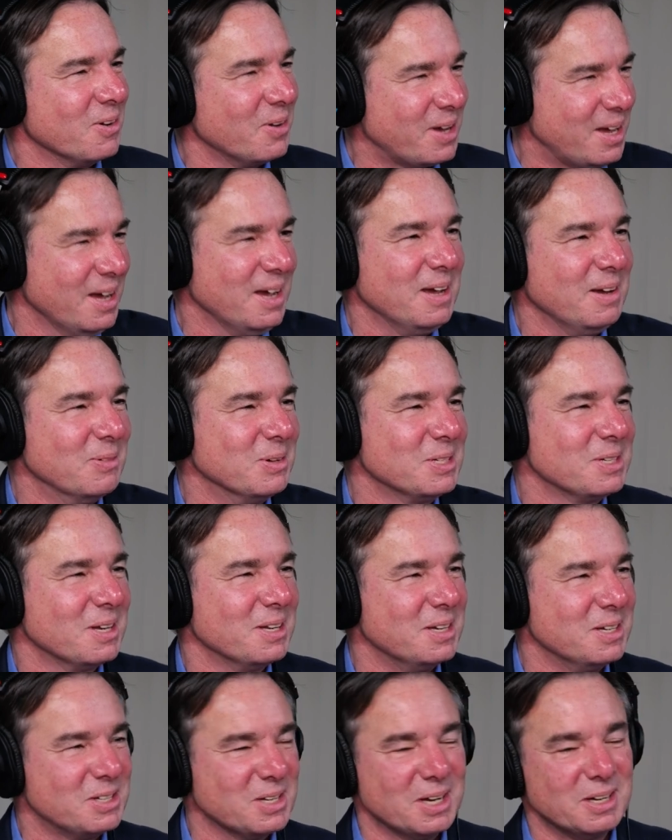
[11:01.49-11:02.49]
like, okay, what's
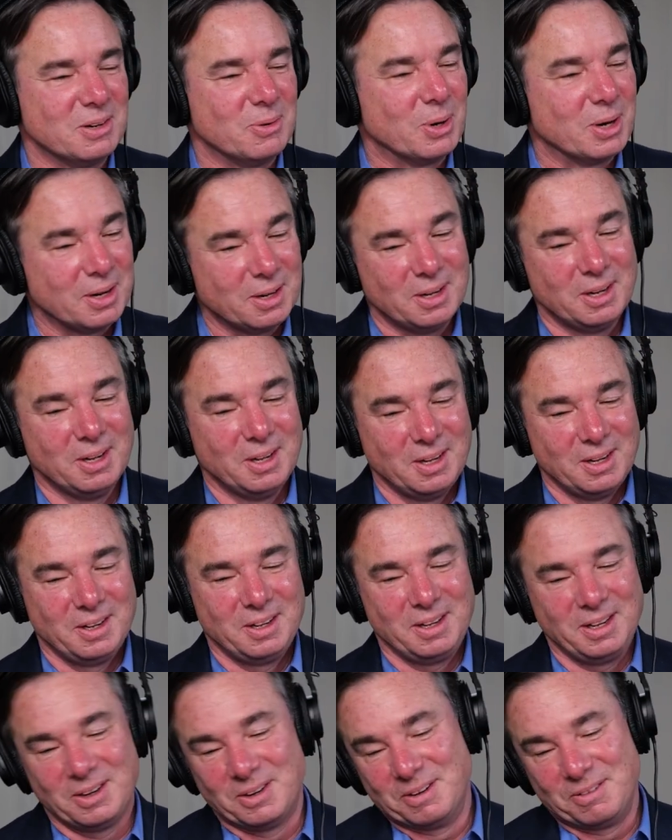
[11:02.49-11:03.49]
on the agenda? Where,
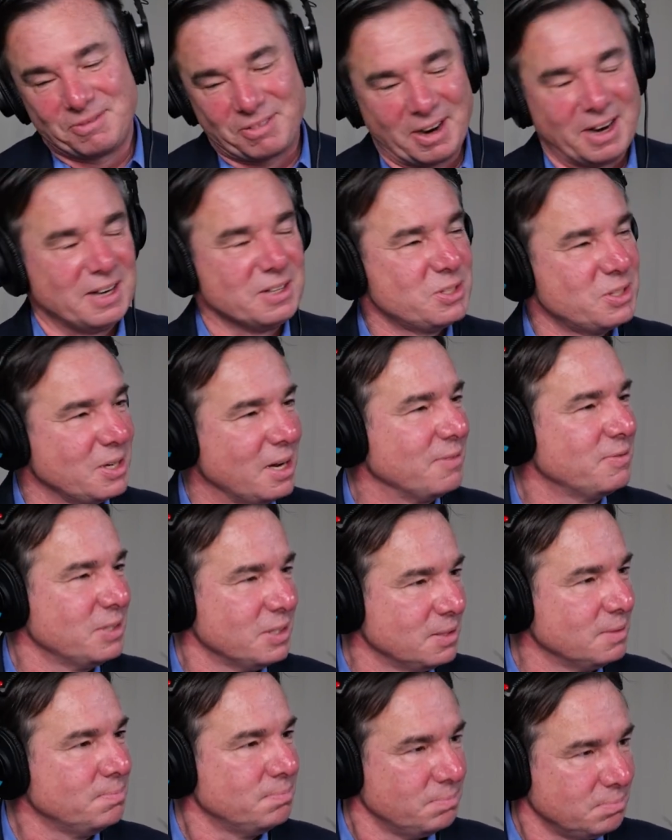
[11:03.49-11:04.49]
in France, you have
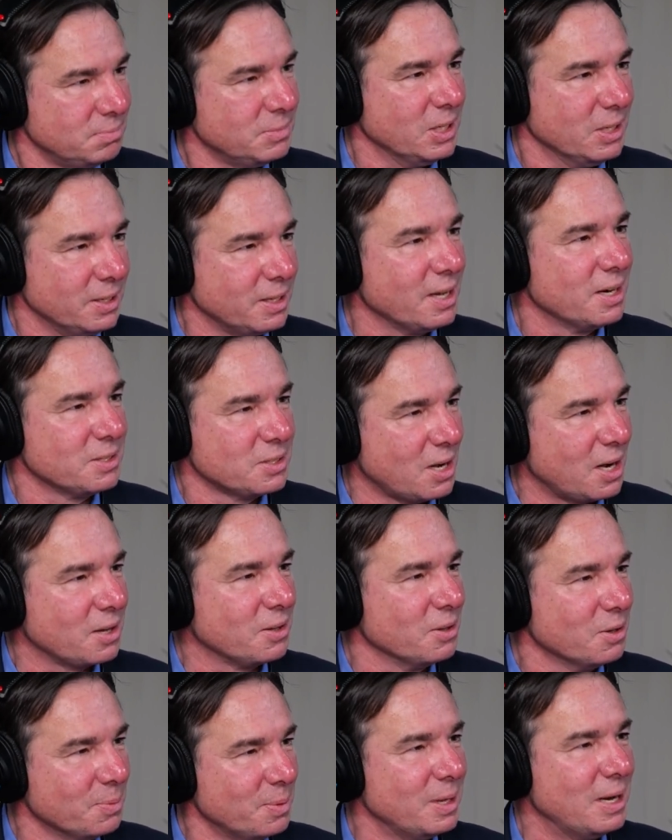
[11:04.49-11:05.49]
to, you got to
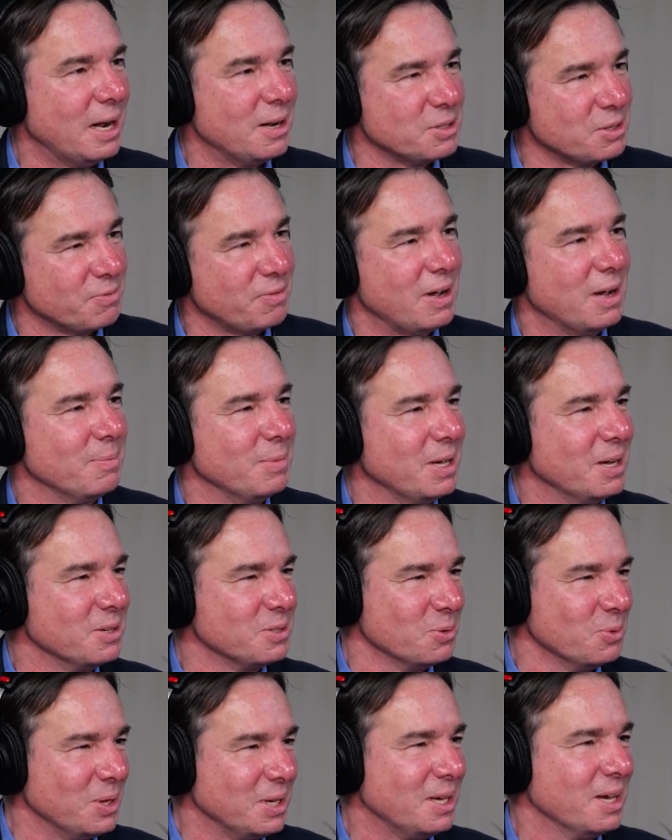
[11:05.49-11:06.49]
talk a little bit. How's your family?
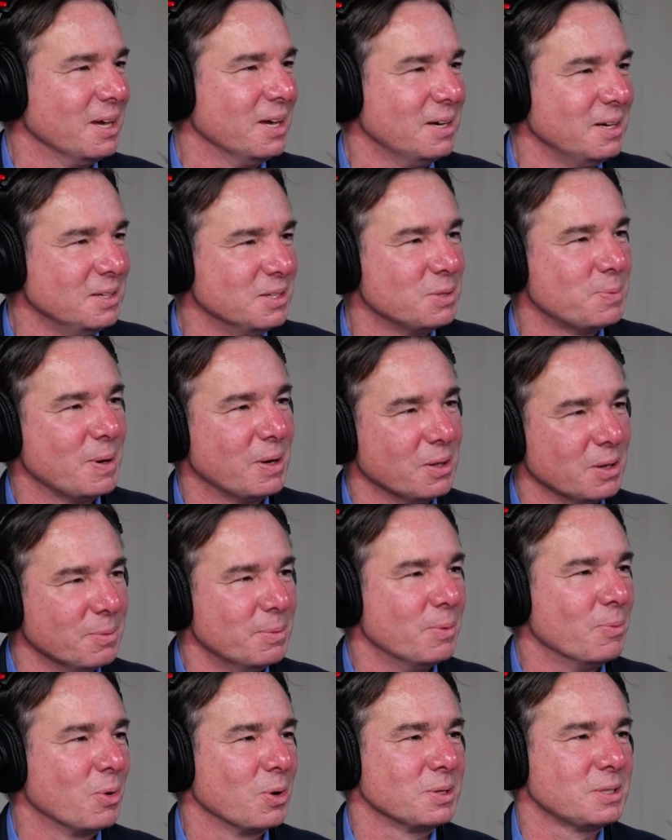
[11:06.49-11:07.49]
How's the weekend? And you spend a little
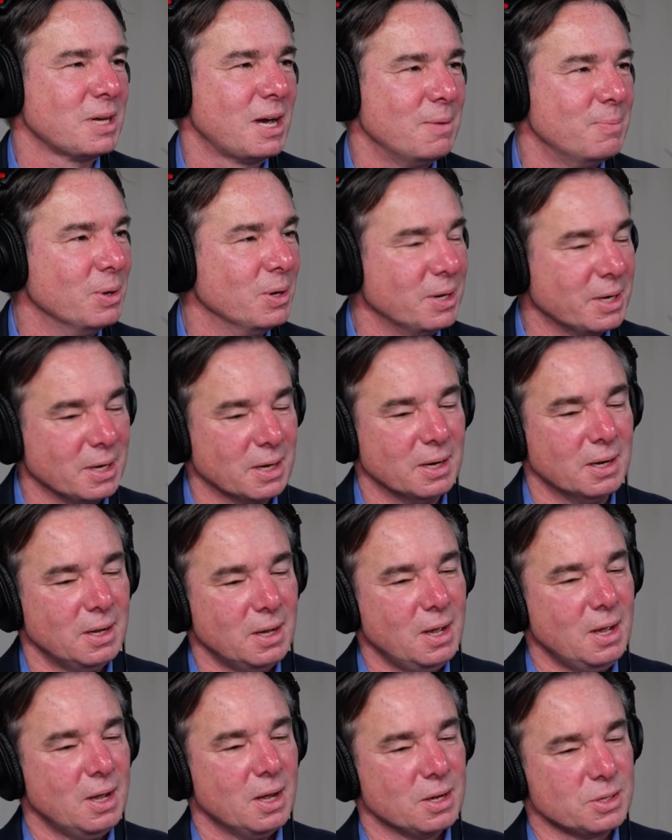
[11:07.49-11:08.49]
bit more time building a
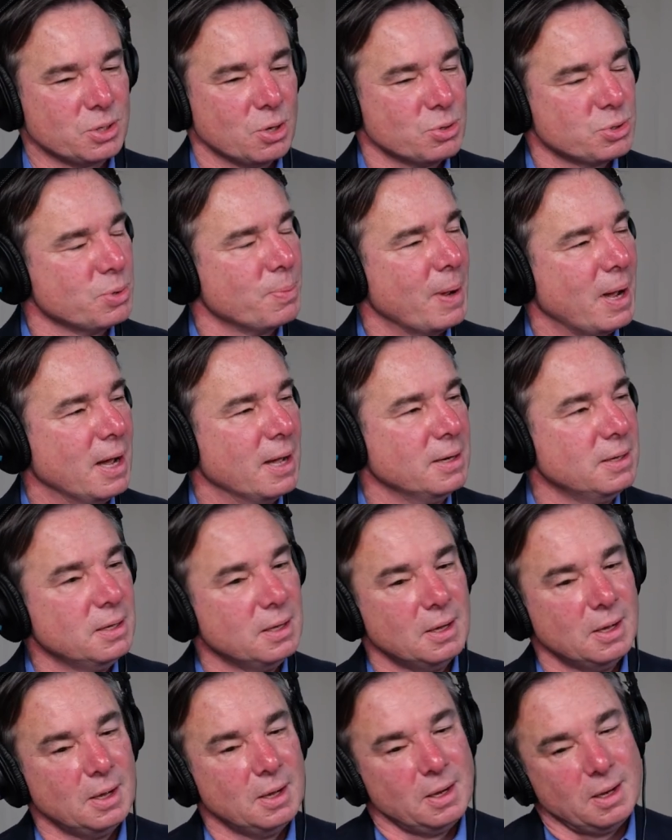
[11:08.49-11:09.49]
social bond.
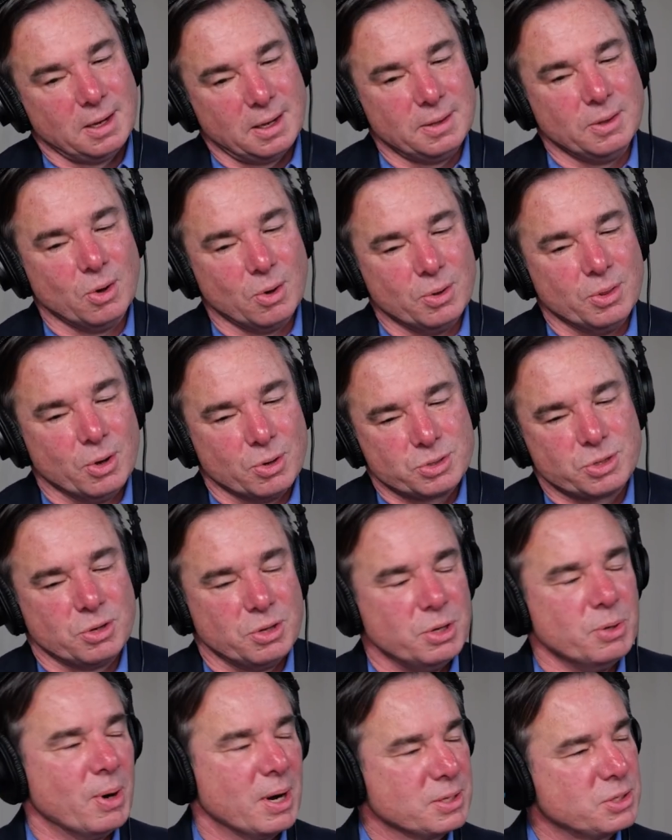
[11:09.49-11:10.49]
And those are
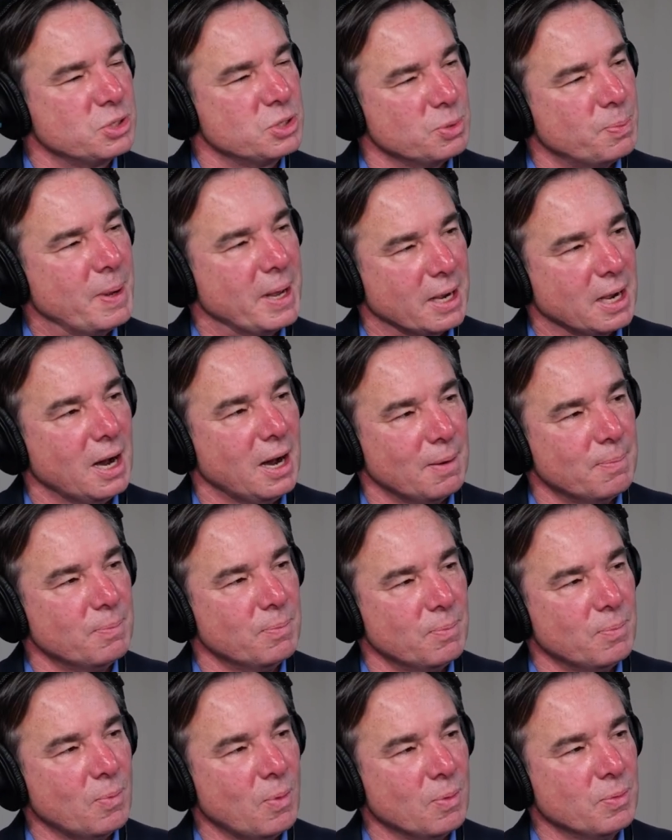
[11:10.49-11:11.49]
the nuances you pick
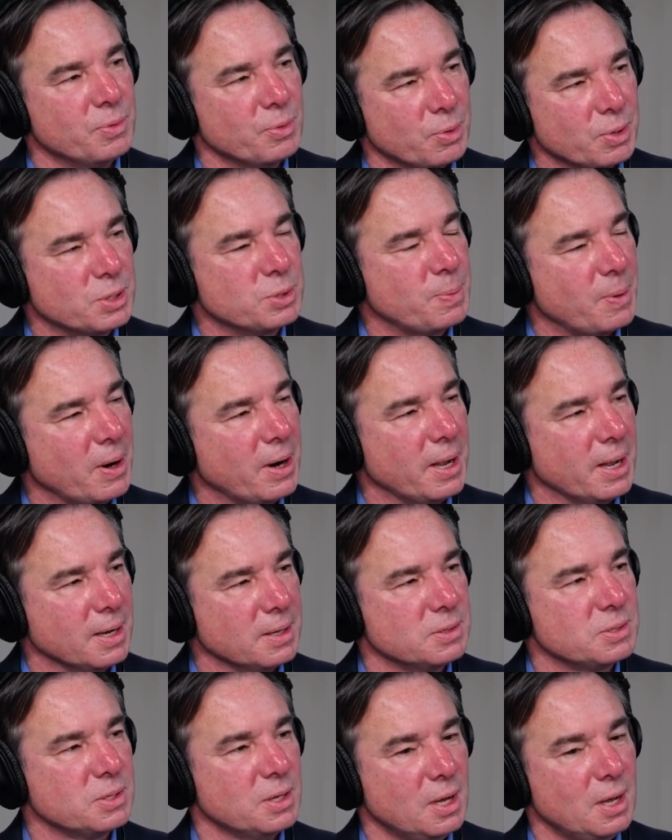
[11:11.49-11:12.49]
up through
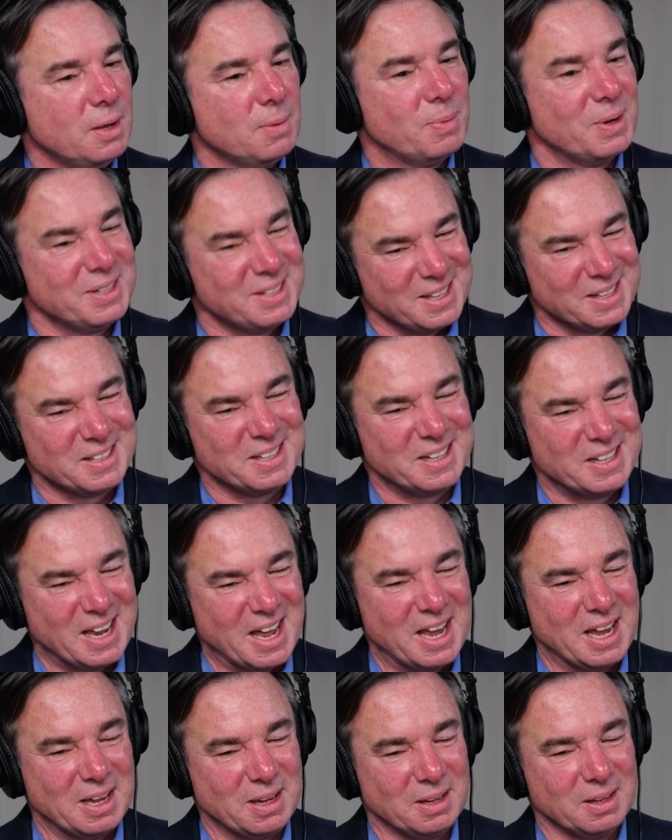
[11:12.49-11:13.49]
experience. But at the end of the
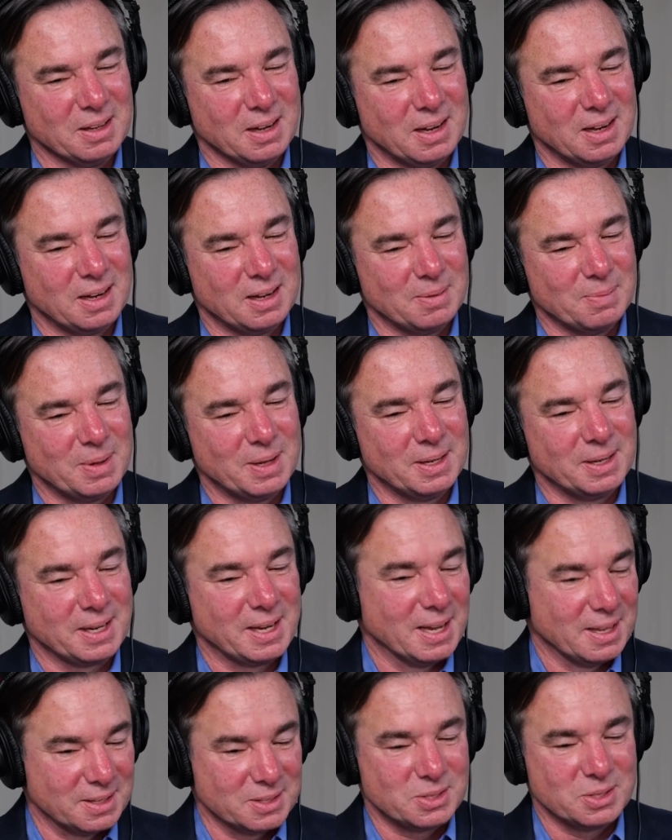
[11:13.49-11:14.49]
day, and
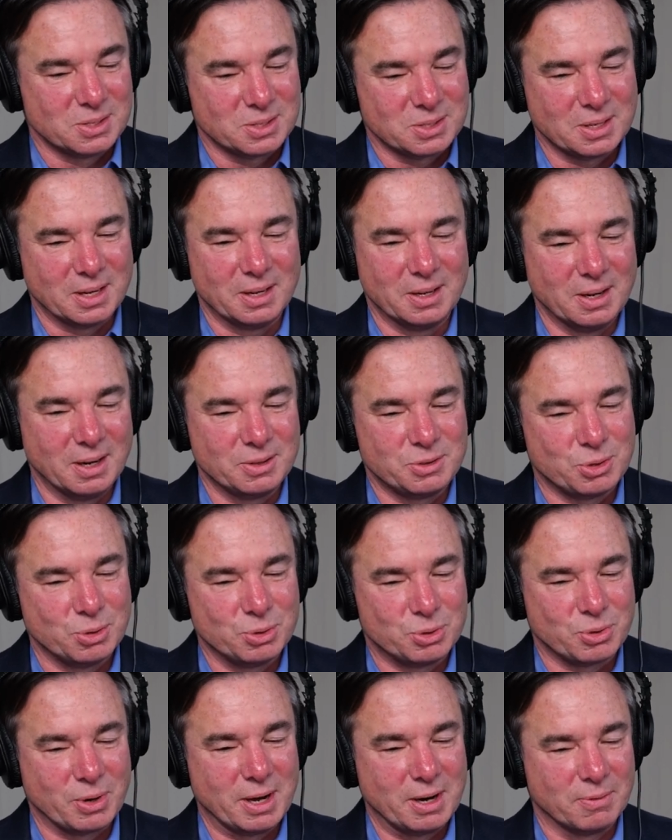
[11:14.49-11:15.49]
again, this is a
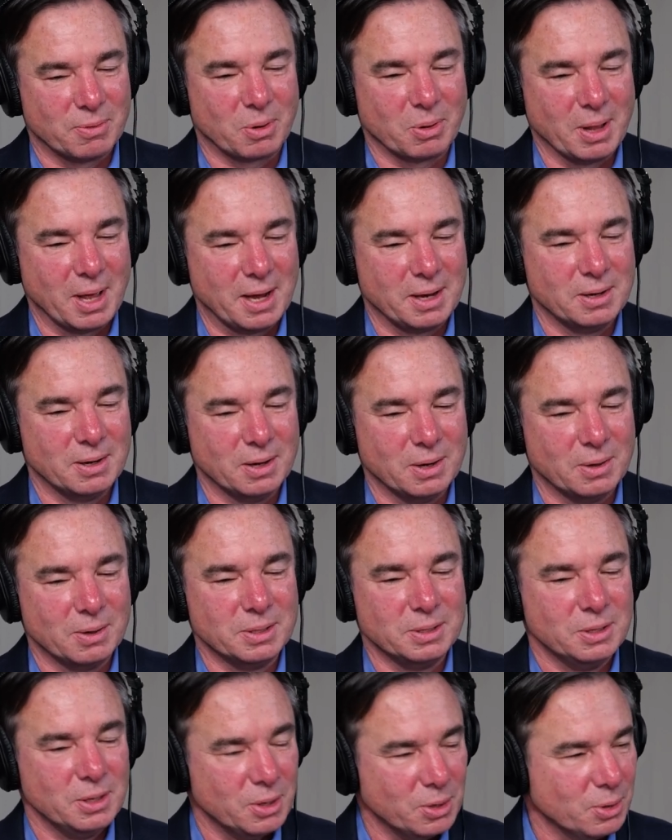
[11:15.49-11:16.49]
true trait of Orlando
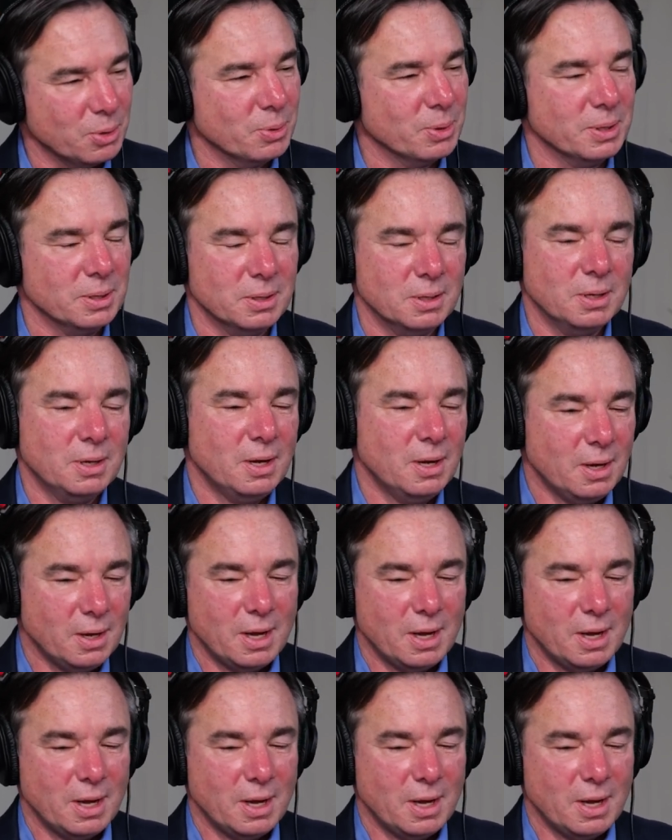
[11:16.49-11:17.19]
and you and